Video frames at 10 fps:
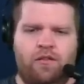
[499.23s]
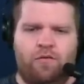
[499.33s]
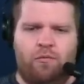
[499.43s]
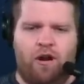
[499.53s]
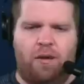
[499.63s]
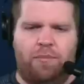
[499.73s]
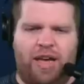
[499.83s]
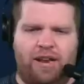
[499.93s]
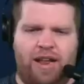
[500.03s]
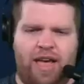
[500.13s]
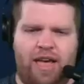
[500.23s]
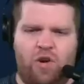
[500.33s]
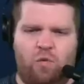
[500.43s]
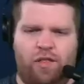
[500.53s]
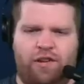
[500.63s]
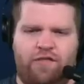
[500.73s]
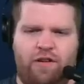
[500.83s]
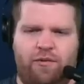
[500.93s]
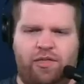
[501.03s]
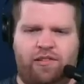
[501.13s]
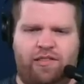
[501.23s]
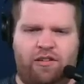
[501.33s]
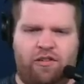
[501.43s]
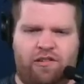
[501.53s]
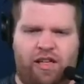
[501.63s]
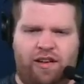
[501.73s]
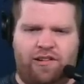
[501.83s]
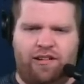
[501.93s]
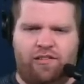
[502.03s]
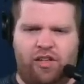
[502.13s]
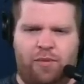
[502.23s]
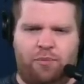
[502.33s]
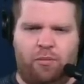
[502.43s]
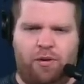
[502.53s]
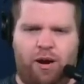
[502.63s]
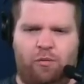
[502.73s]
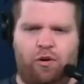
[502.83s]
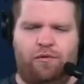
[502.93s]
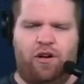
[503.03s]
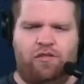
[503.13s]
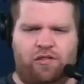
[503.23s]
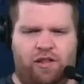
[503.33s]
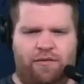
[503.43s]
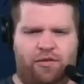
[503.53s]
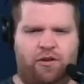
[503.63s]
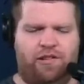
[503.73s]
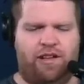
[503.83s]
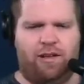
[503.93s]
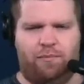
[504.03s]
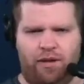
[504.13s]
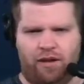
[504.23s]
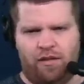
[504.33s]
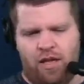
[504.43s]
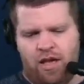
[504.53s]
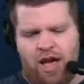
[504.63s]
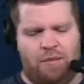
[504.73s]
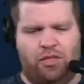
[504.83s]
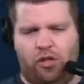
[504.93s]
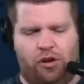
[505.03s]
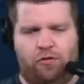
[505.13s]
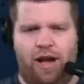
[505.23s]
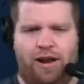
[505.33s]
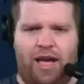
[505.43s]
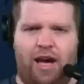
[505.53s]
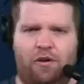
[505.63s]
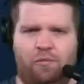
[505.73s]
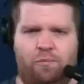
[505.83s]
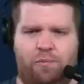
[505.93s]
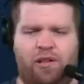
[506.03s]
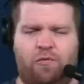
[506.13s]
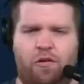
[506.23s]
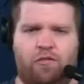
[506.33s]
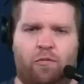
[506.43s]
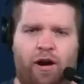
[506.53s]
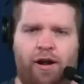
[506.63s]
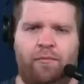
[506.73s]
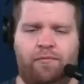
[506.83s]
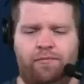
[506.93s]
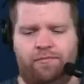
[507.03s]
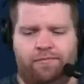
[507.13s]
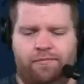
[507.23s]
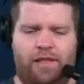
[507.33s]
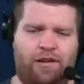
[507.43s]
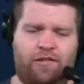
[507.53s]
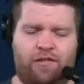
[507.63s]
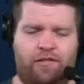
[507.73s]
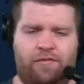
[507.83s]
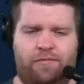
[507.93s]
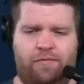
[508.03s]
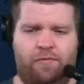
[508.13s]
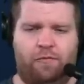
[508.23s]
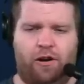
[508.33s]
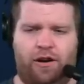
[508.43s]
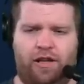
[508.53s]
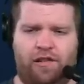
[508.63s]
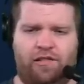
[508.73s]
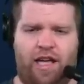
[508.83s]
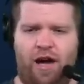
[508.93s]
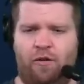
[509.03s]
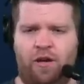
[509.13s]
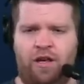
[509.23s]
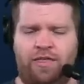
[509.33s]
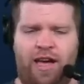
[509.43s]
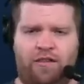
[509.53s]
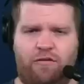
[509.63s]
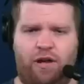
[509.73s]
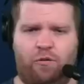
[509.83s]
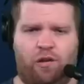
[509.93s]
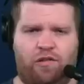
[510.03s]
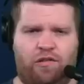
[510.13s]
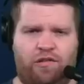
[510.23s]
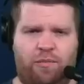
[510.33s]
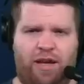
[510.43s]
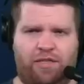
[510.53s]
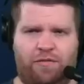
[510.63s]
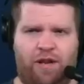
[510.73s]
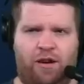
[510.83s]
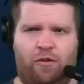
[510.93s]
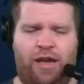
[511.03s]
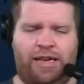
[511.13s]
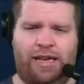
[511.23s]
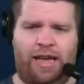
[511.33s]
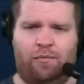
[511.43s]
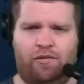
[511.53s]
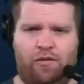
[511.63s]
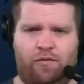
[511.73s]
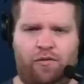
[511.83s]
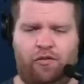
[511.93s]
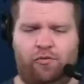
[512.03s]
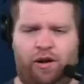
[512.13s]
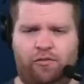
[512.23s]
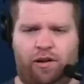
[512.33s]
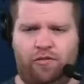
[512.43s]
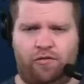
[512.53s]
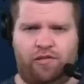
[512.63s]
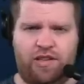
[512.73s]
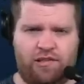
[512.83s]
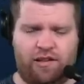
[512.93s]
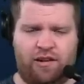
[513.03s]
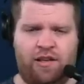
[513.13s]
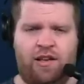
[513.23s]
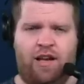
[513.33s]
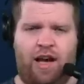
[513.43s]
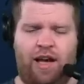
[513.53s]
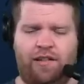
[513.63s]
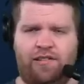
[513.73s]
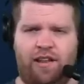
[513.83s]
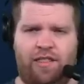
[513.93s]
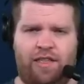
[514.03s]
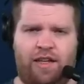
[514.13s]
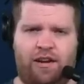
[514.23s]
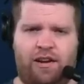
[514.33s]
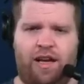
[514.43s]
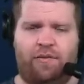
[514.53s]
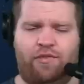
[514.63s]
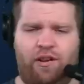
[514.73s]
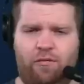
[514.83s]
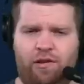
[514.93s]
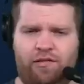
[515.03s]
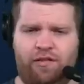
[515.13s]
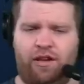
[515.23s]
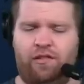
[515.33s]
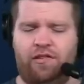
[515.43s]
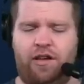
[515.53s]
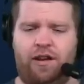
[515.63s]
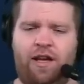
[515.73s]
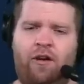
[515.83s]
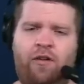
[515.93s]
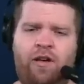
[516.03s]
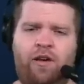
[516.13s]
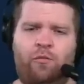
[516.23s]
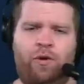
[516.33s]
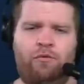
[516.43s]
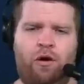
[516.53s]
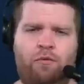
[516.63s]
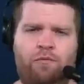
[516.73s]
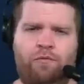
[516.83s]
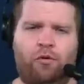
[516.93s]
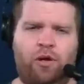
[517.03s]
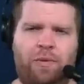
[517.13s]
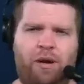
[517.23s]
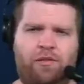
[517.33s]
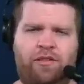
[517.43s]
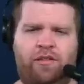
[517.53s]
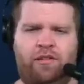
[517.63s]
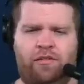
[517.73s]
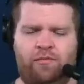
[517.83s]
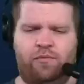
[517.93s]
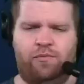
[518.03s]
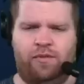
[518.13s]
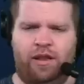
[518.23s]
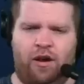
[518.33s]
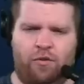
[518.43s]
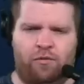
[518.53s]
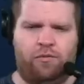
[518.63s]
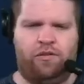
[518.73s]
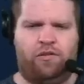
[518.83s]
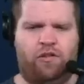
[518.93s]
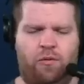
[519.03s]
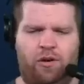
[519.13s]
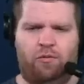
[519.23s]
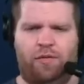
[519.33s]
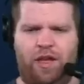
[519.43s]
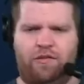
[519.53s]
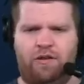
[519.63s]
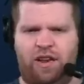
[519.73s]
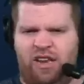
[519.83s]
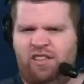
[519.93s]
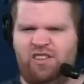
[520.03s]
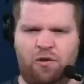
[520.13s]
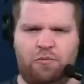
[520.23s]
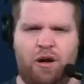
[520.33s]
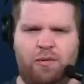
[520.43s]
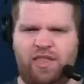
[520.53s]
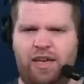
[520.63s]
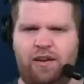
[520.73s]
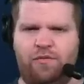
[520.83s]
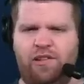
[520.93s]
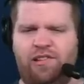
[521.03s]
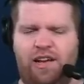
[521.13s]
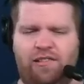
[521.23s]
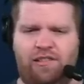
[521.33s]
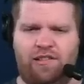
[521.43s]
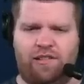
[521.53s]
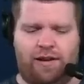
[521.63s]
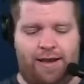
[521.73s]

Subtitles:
From Ron Panday, who won the trade with the Steelers, I like Chase Claypool, but I would have also loved 32nd pick. I mean, look, right now, Pittsburgh's won it. That's just what it is. Now, that trade wasn't just about the final eight games of the 2022 season. I said it then. I've said it recently. I'll say it now. We won't fully be able to, you know, determine who won that trade until probably the end of this next season.